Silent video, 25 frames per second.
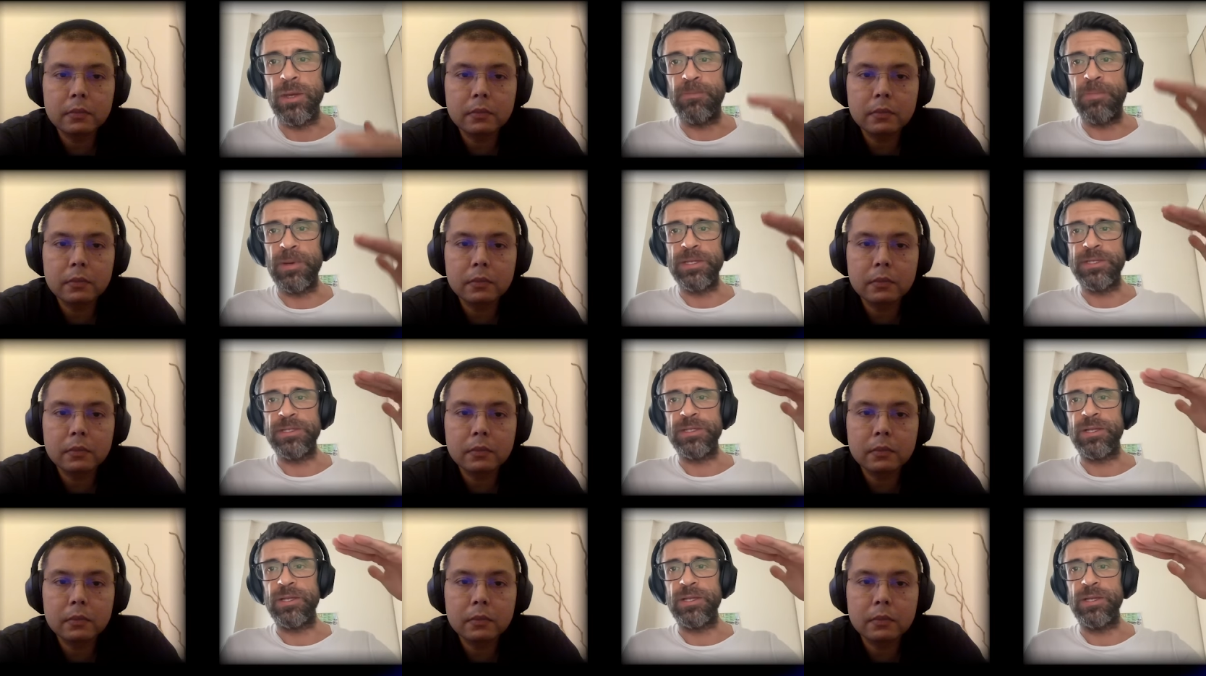Speaker 1: It
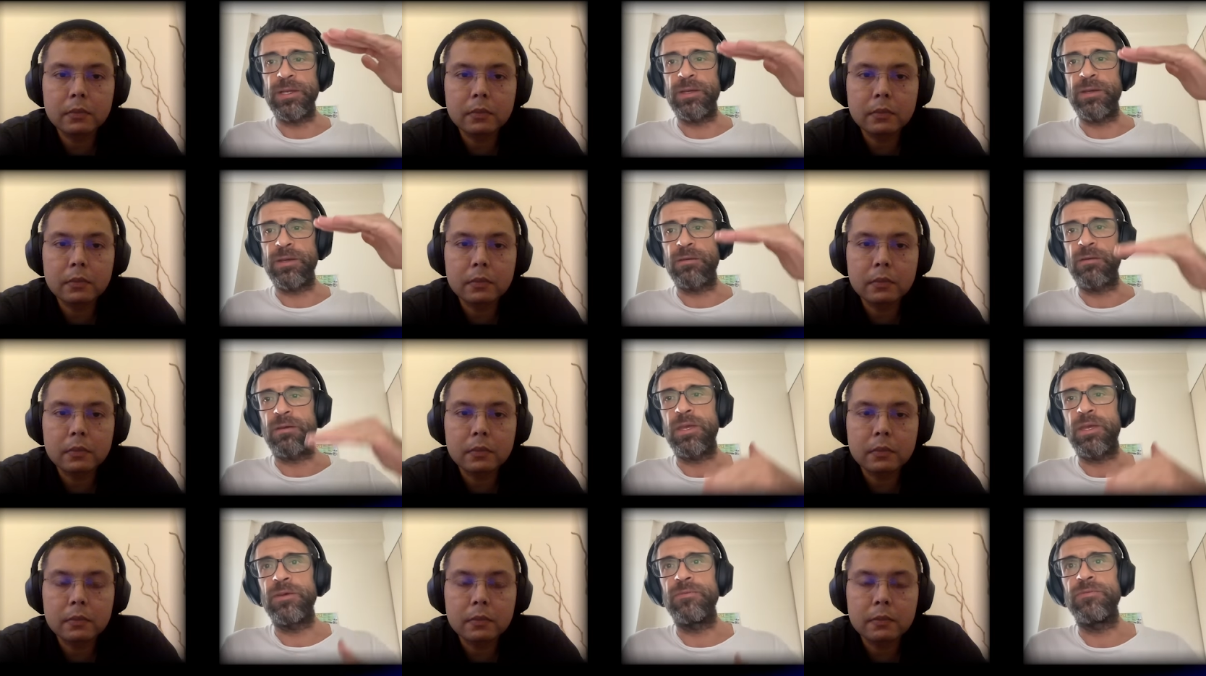basically
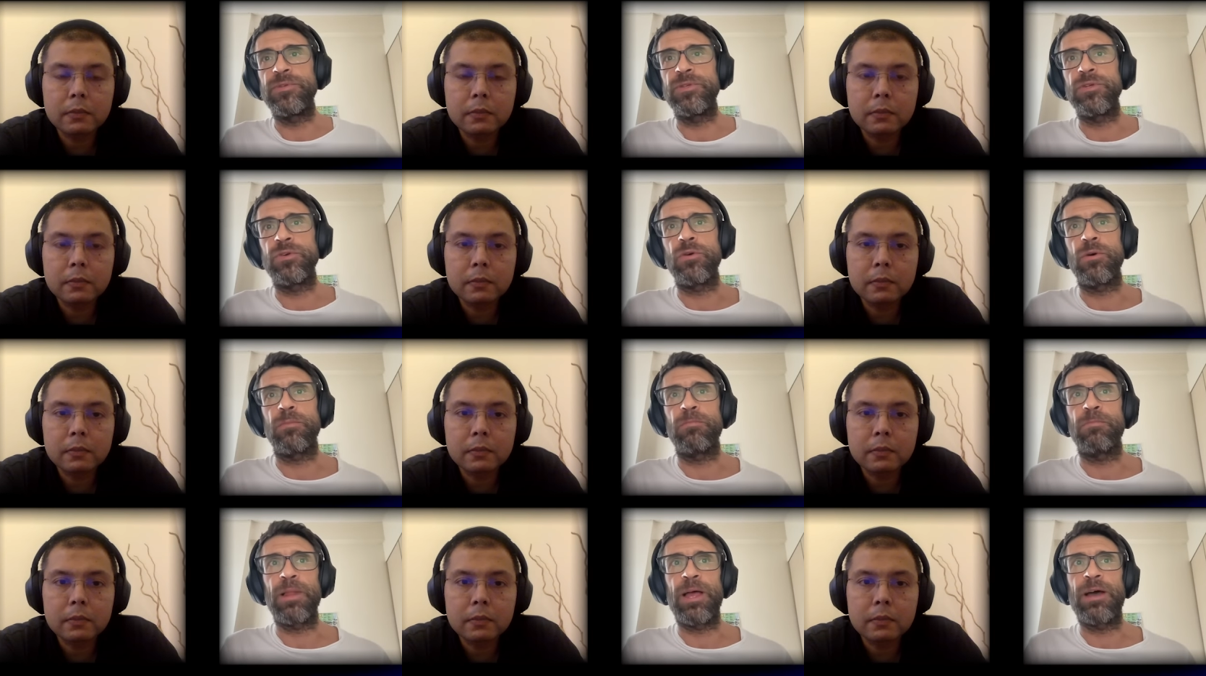gives
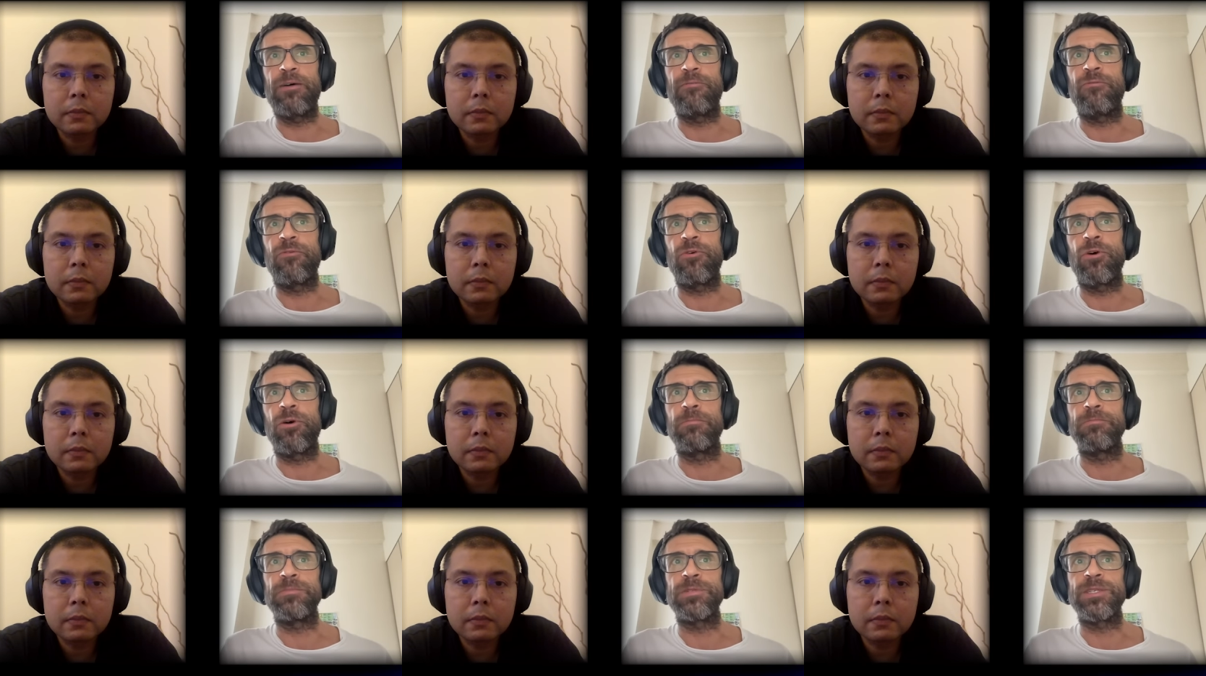you a
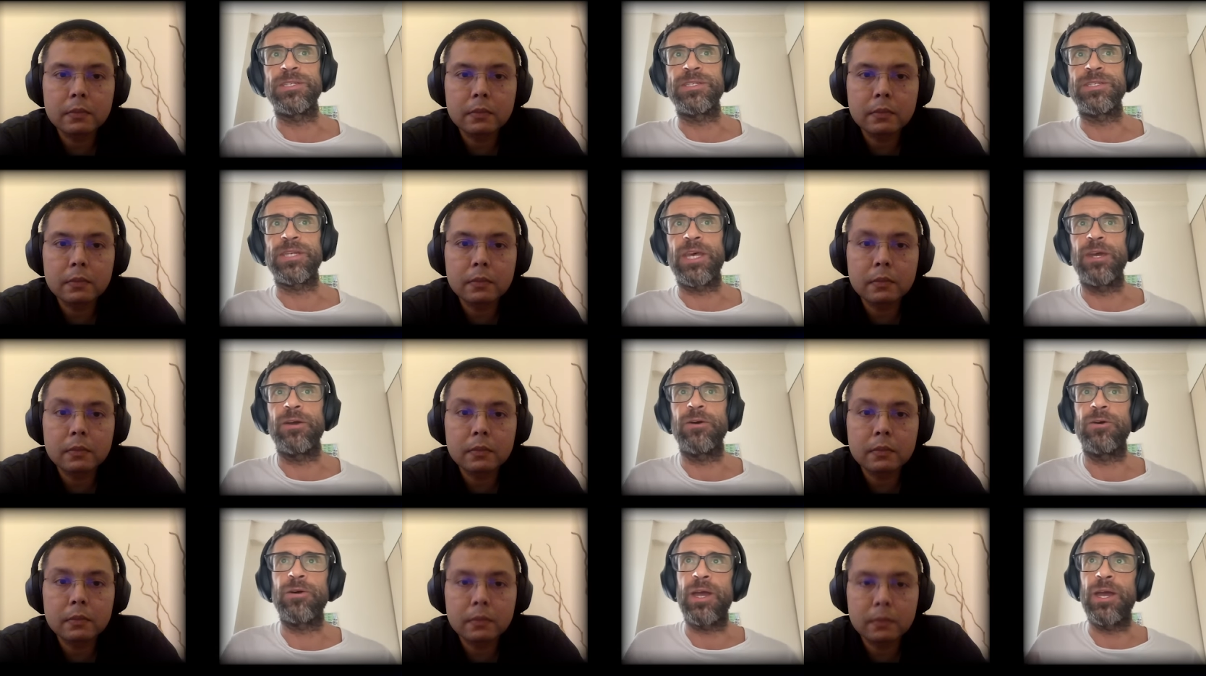platform to
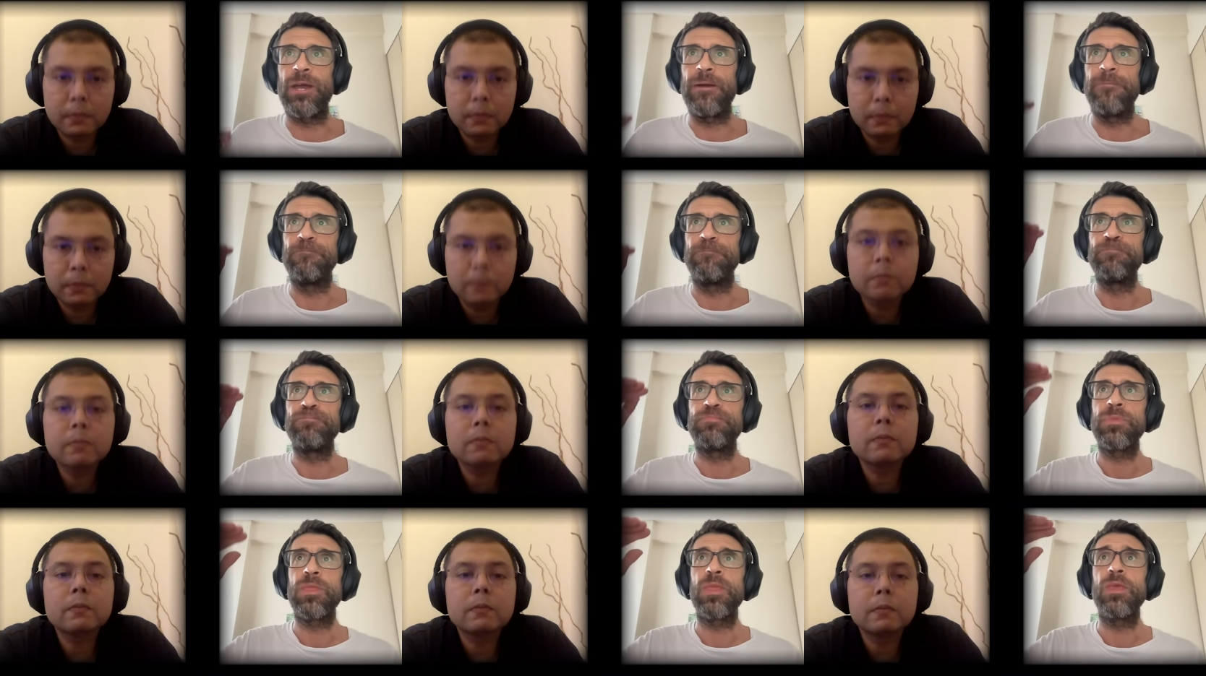say, okay,